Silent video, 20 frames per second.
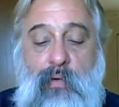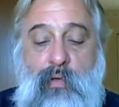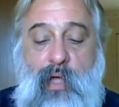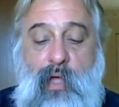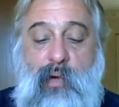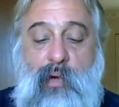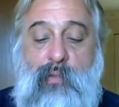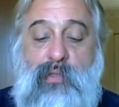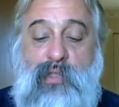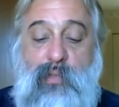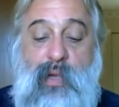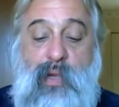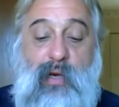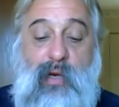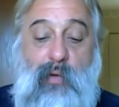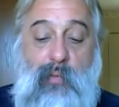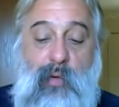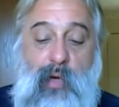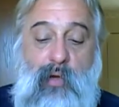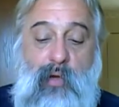Thought it was a
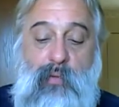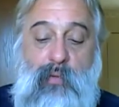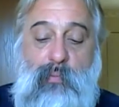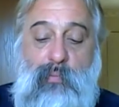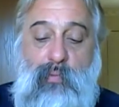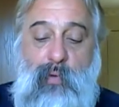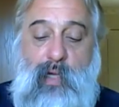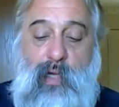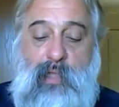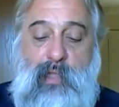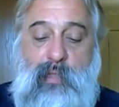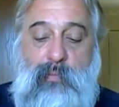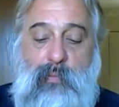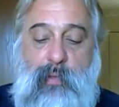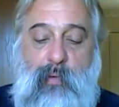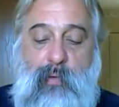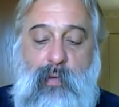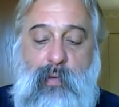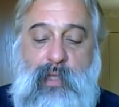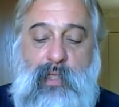regular reloading press,
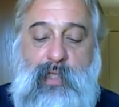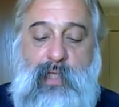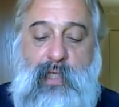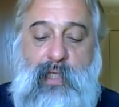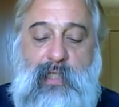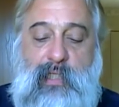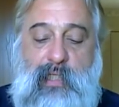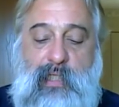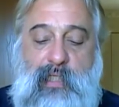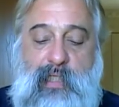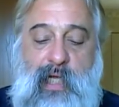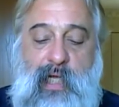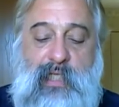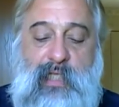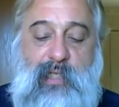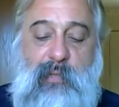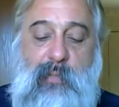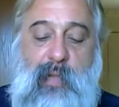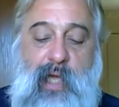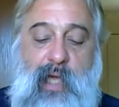but it wasn't. It's the
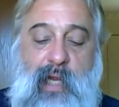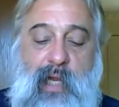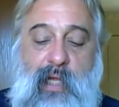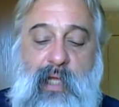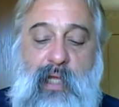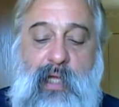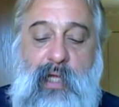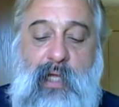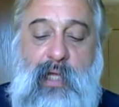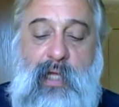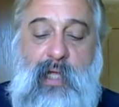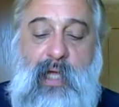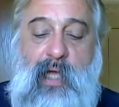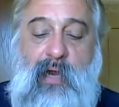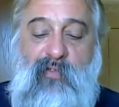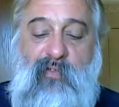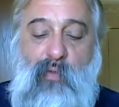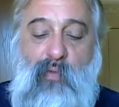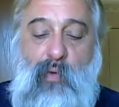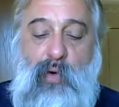Sizomatic. It
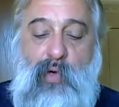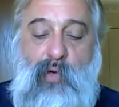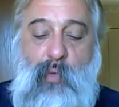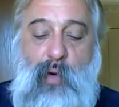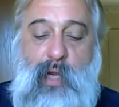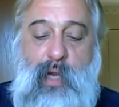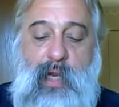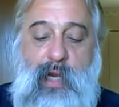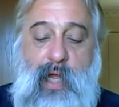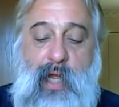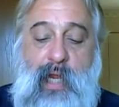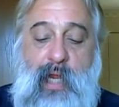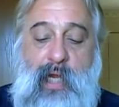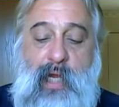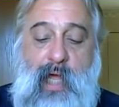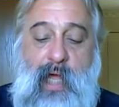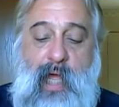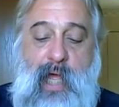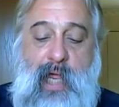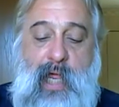had a 429
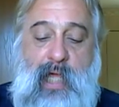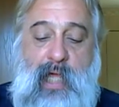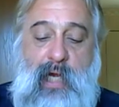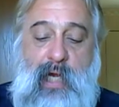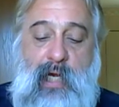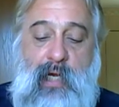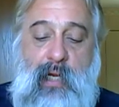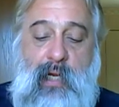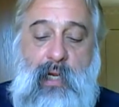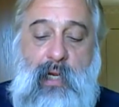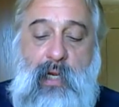die in it.